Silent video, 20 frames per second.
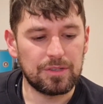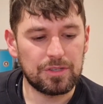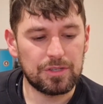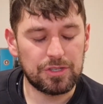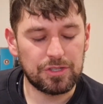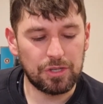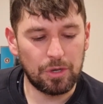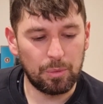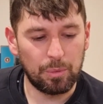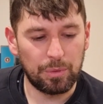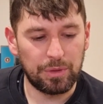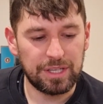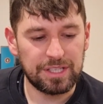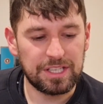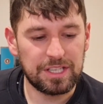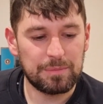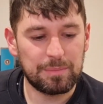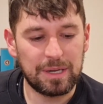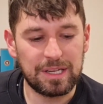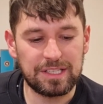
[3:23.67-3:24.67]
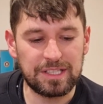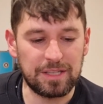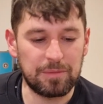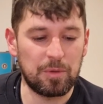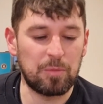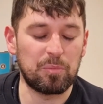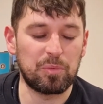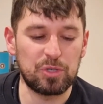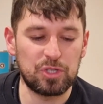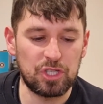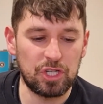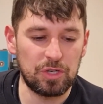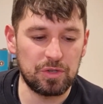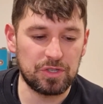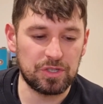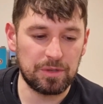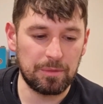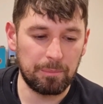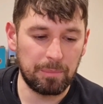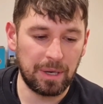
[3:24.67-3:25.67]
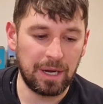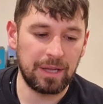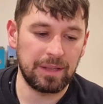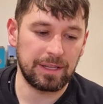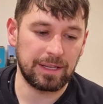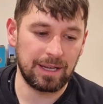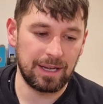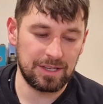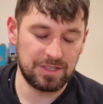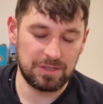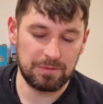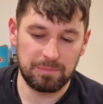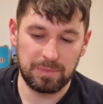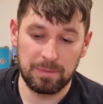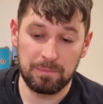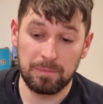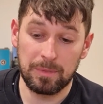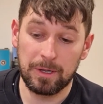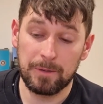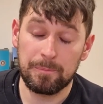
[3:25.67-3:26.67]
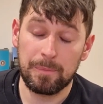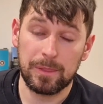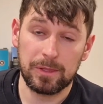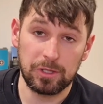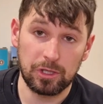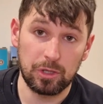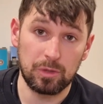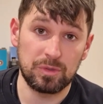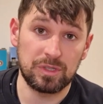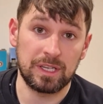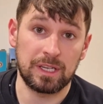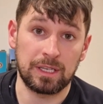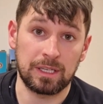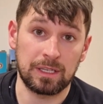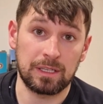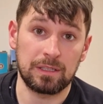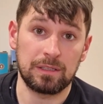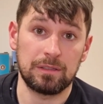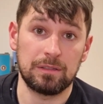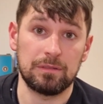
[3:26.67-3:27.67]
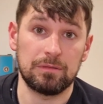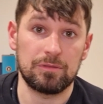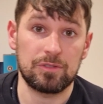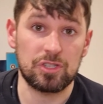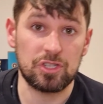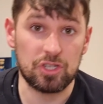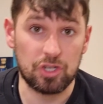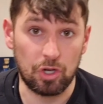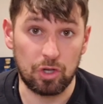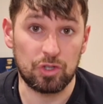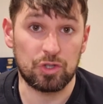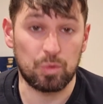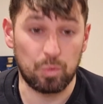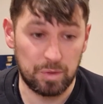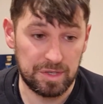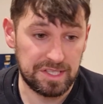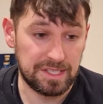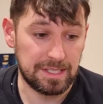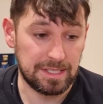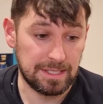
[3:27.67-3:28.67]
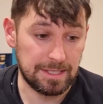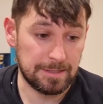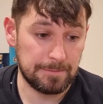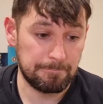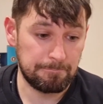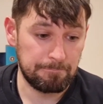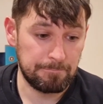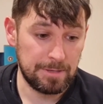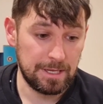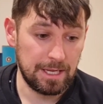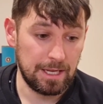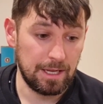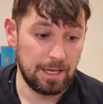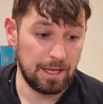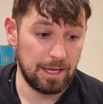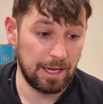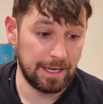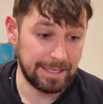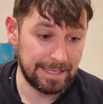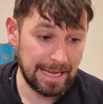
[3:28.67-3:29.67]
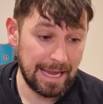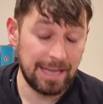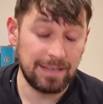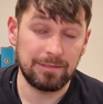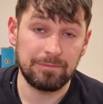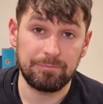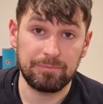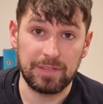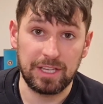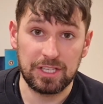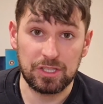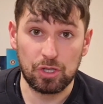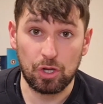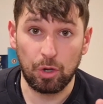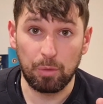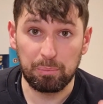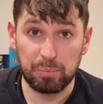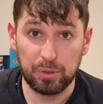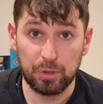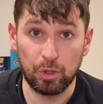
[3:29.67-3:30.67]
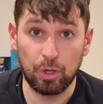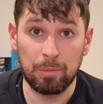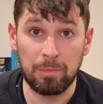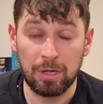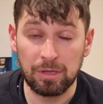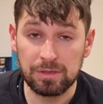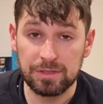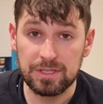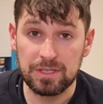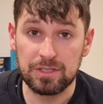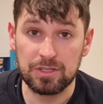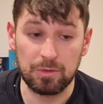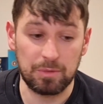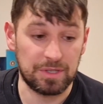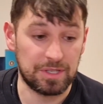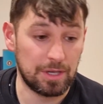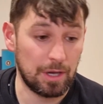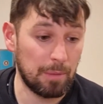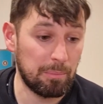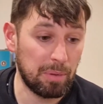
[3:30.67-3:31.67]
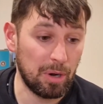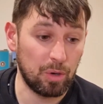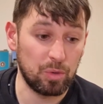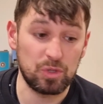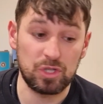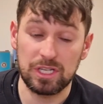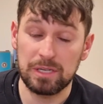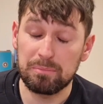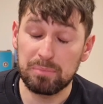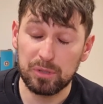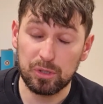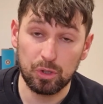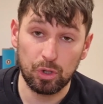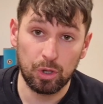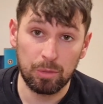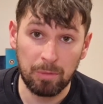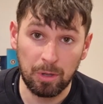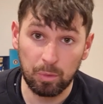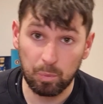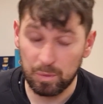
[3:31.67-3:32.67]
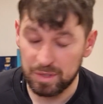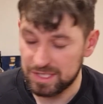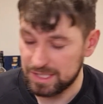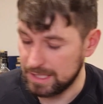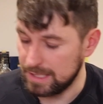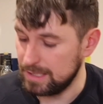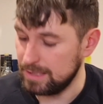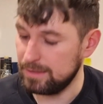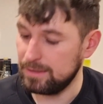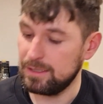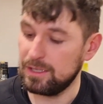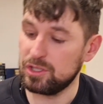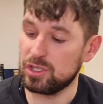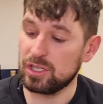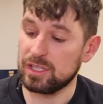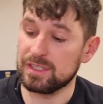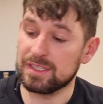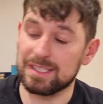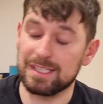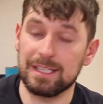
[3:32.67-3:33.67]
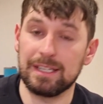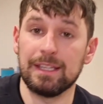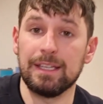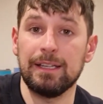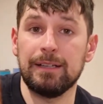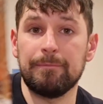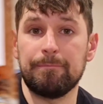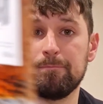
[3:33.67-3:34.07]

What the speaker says: So this has basically been produced by the guys at Bimber using Scotch whiskies. Again, it's called pure malt, so it's Apogee pure malt whiskey, as you can see there.